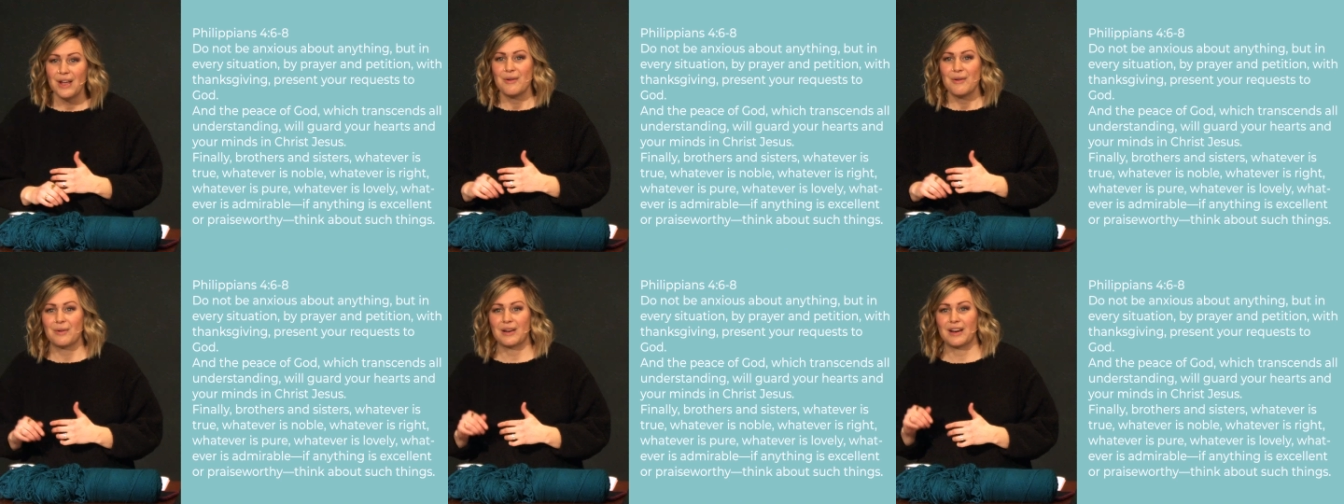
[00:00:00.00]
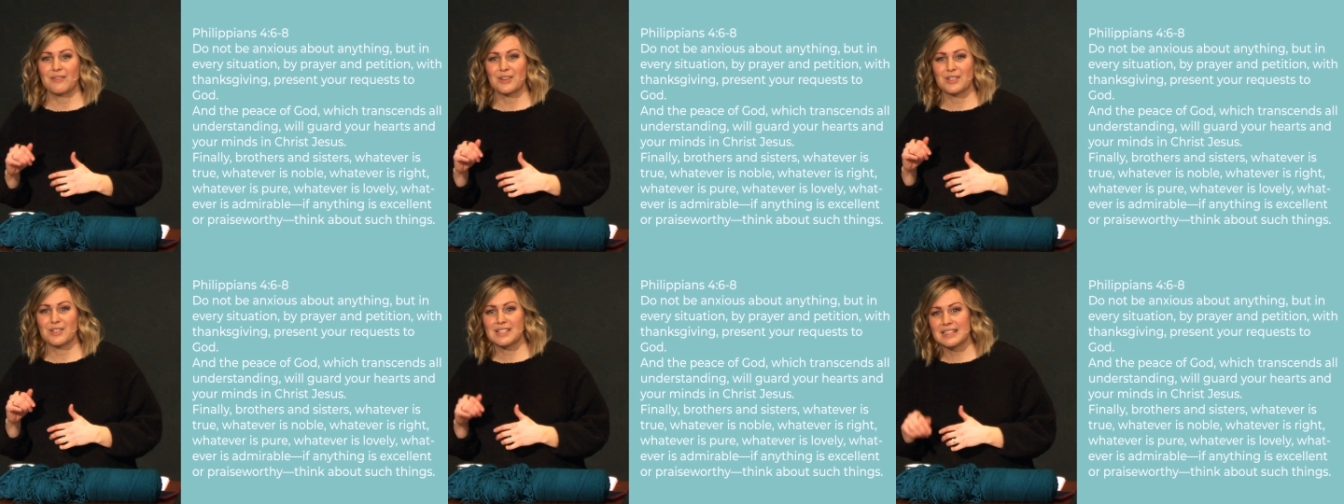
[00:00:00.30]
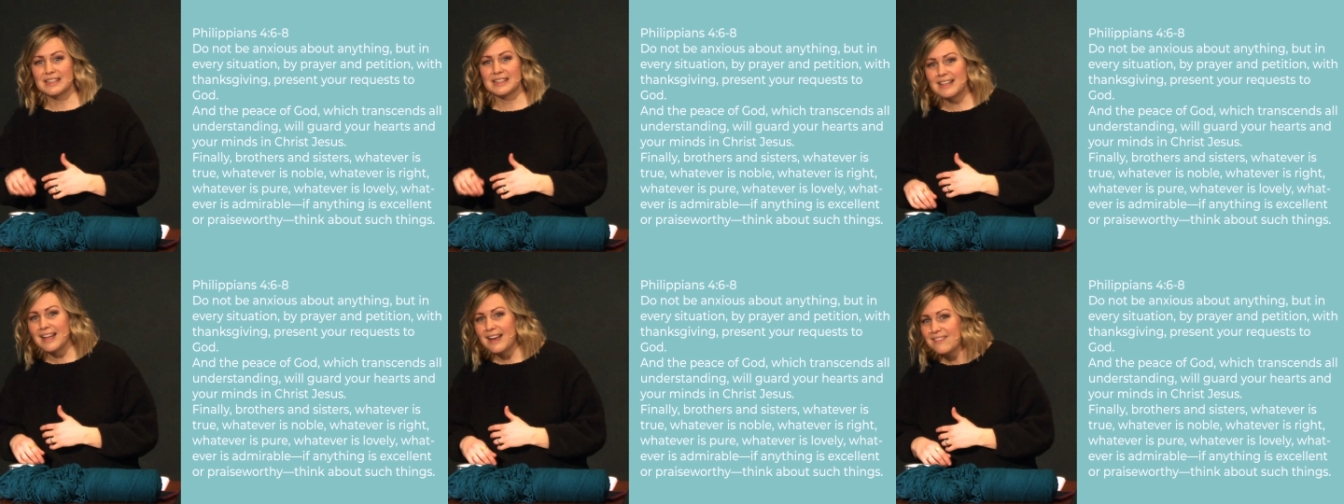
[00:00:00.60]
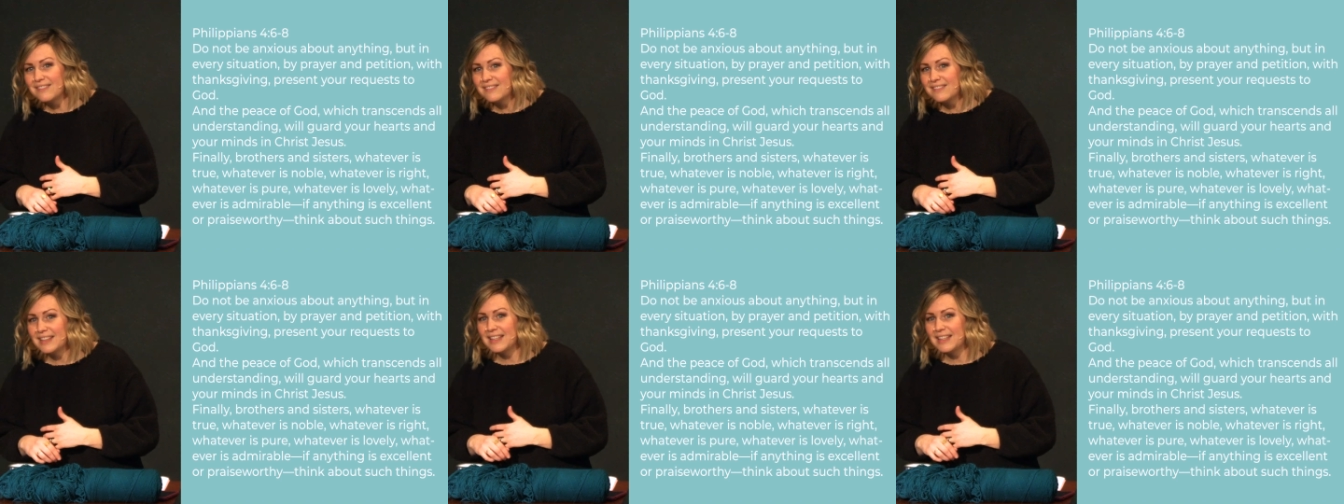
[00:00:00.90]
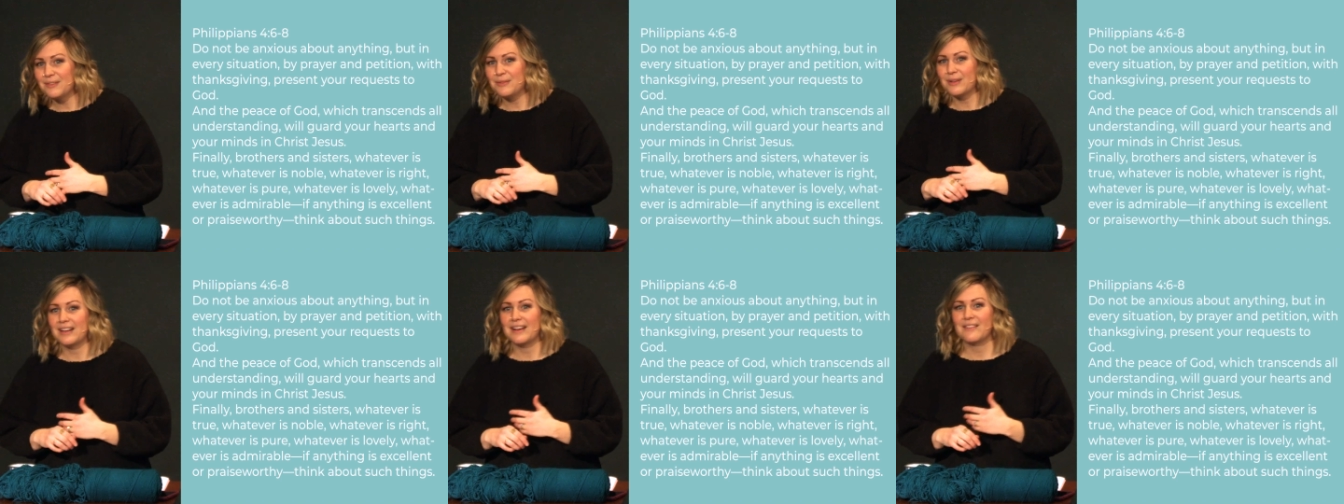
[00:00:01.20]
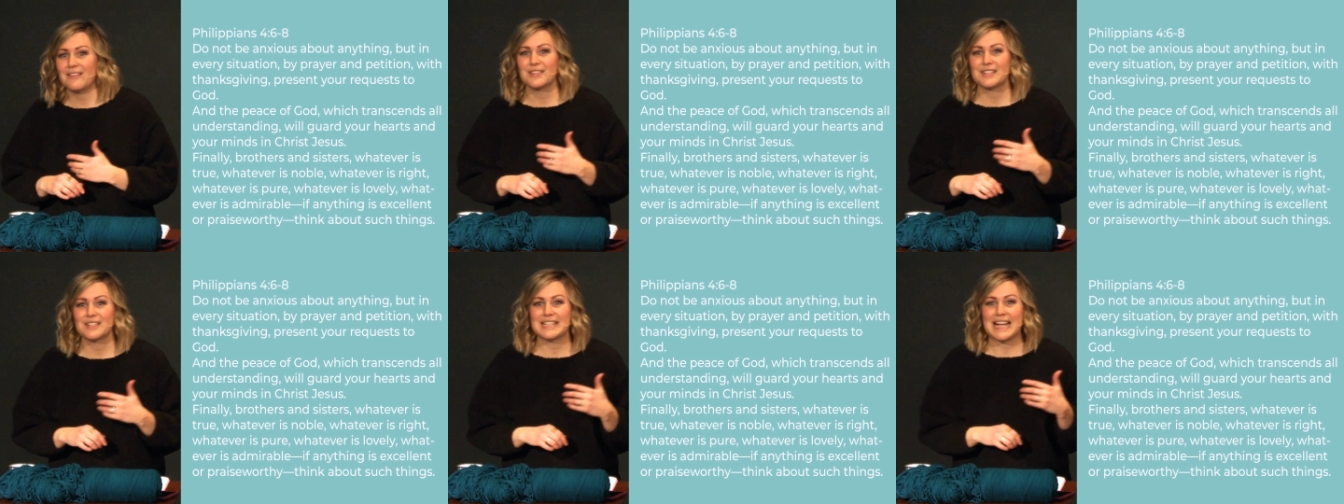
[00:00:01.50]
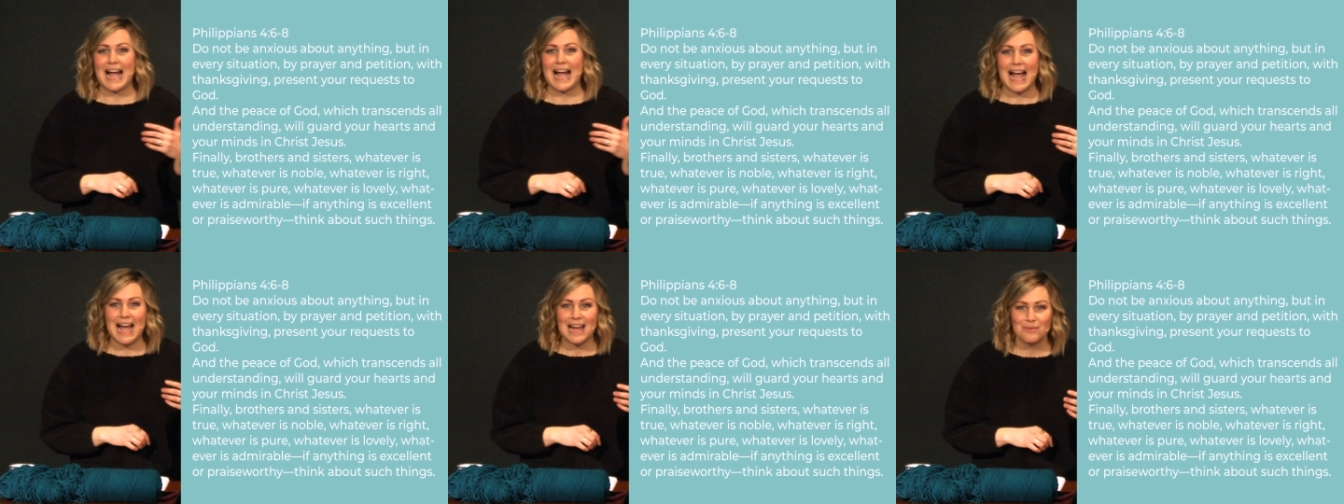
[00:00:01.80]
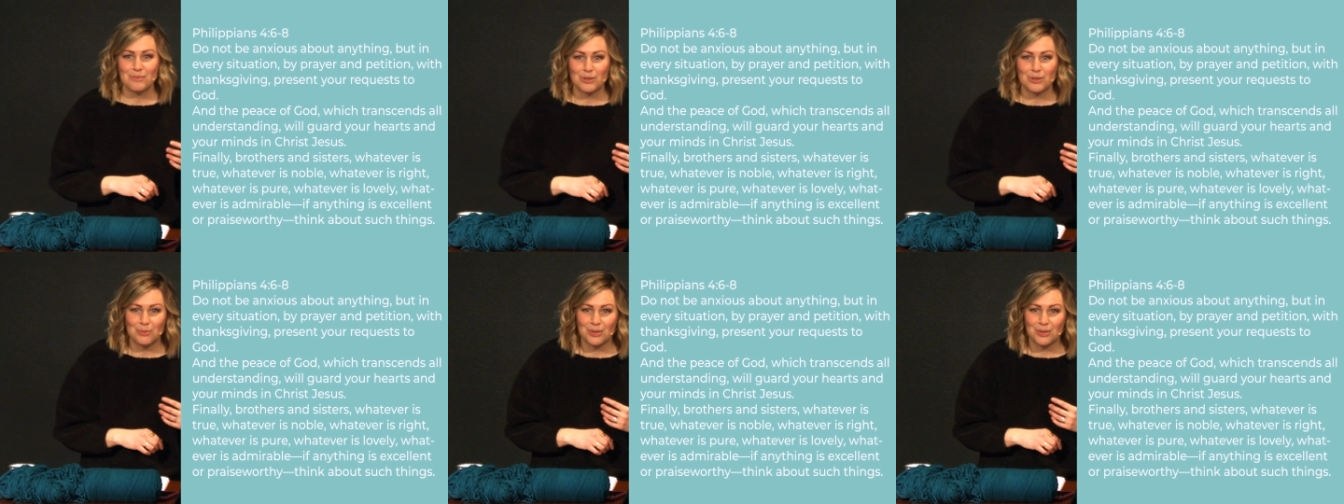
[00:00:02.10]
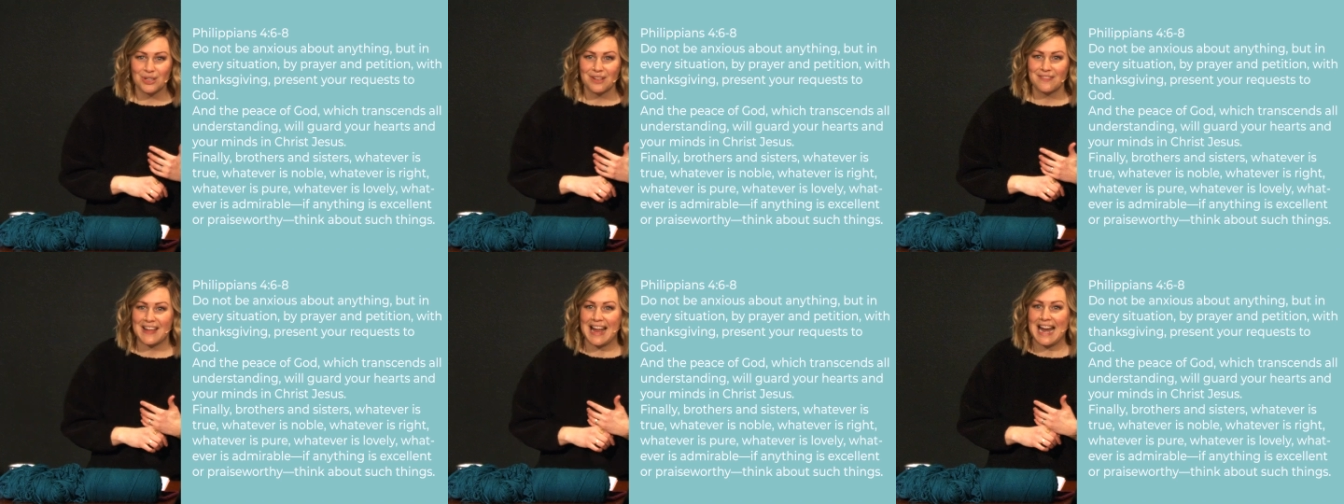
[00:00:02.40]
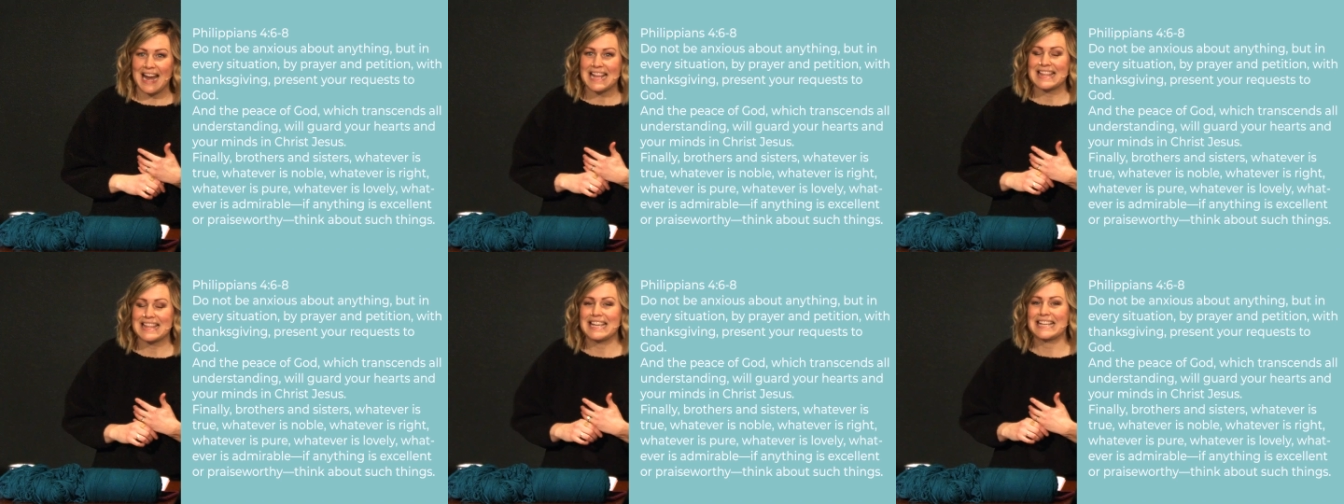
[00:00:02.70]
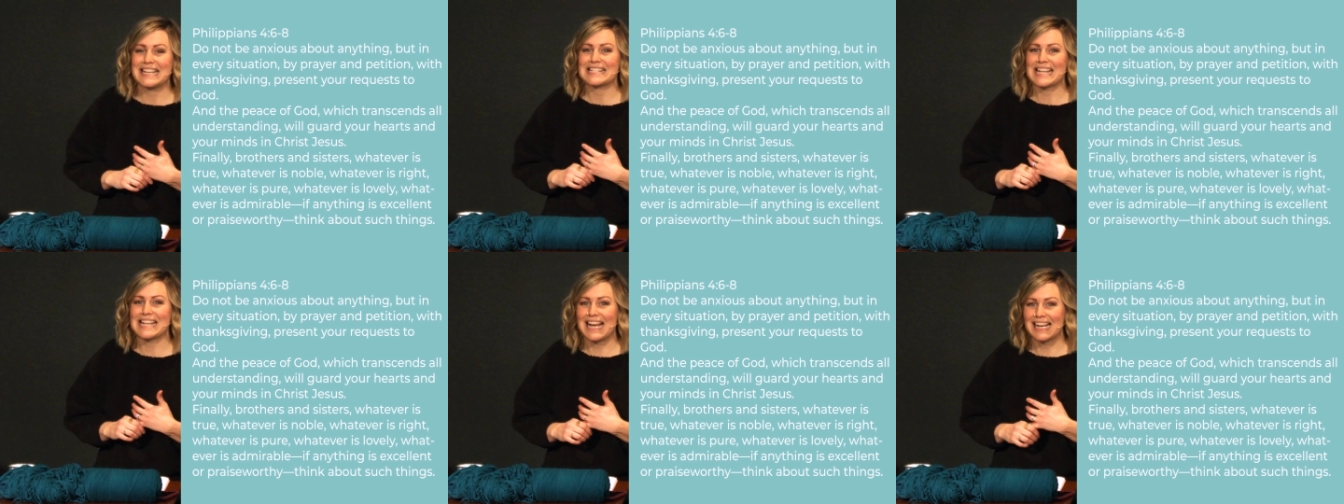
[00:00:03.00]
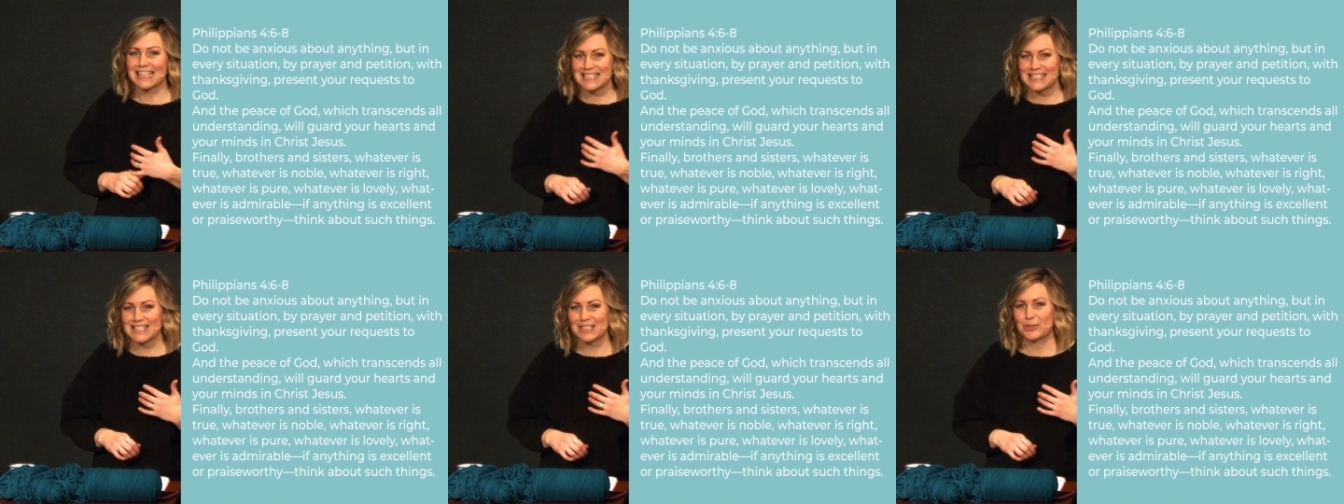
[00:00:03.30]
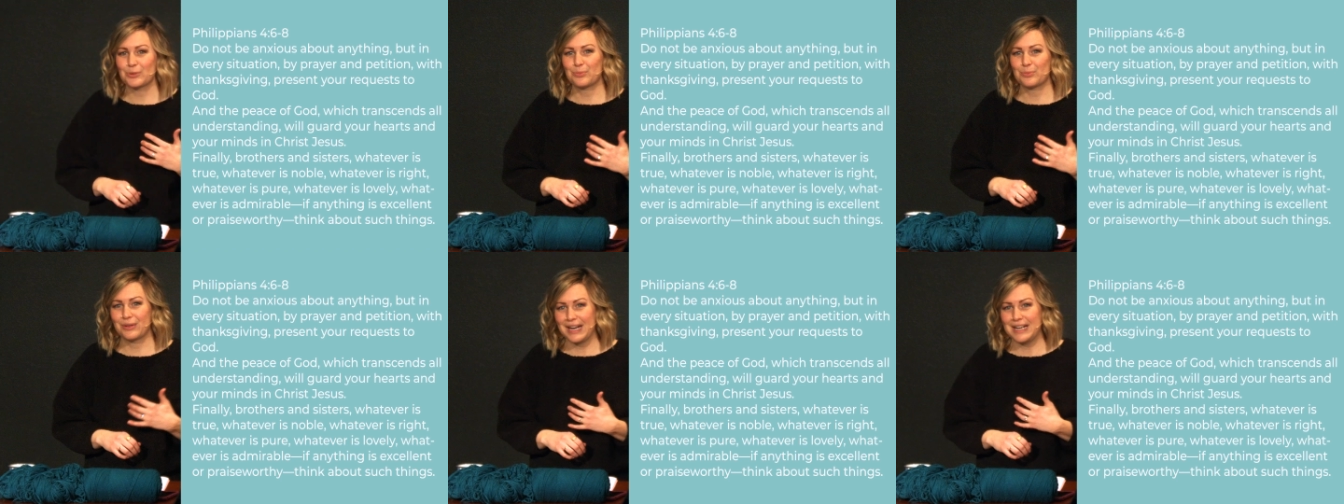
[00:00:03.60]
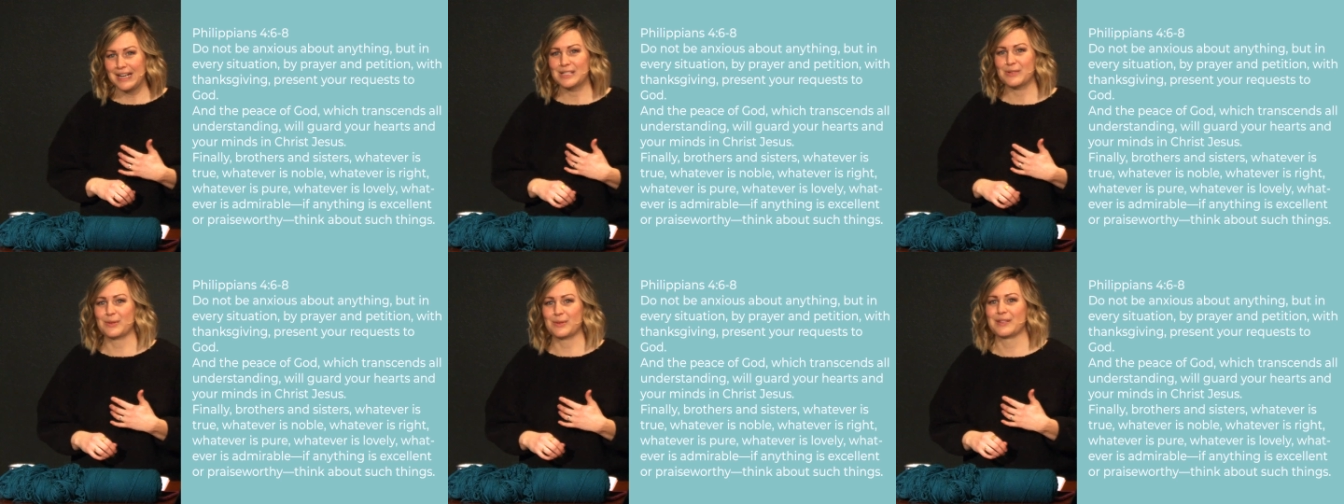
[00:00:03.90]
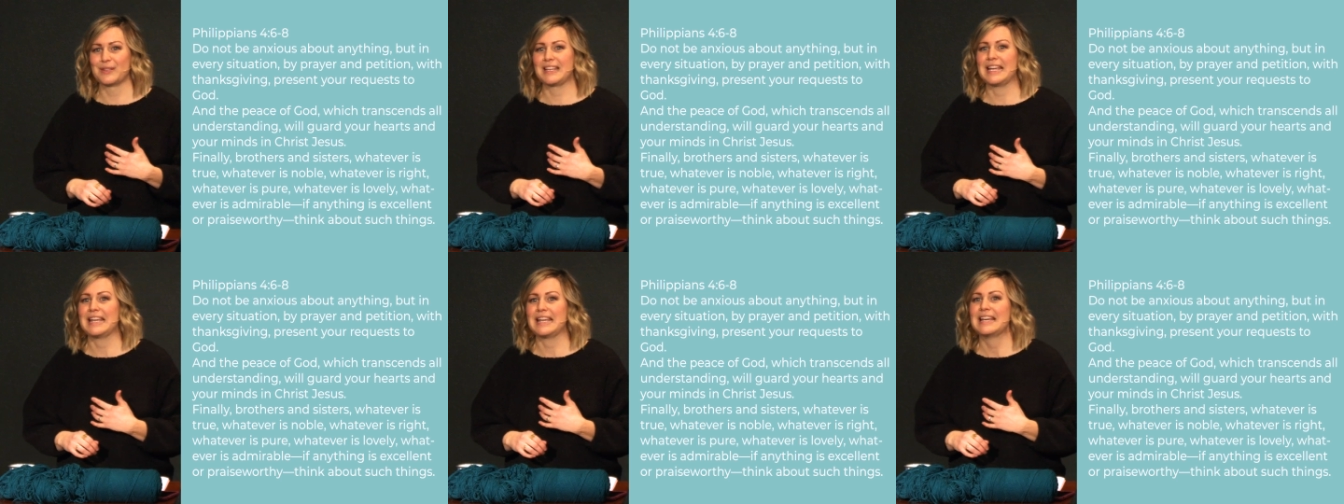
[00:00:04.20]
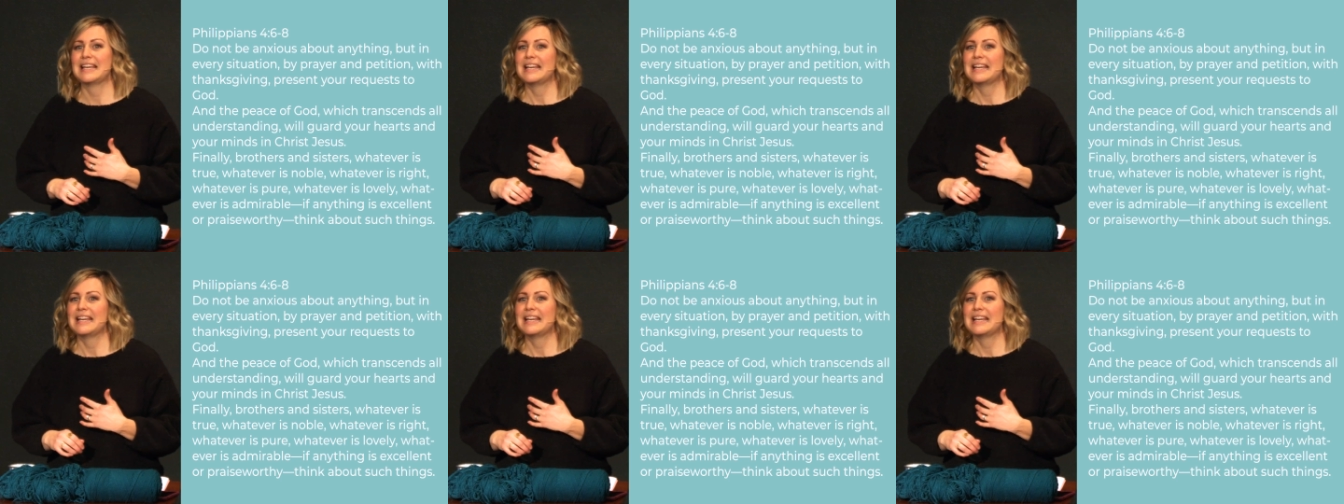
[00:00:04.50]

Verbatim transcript: whatever's lovely, whatever's admirable, if anything is excellent or praiseworthy,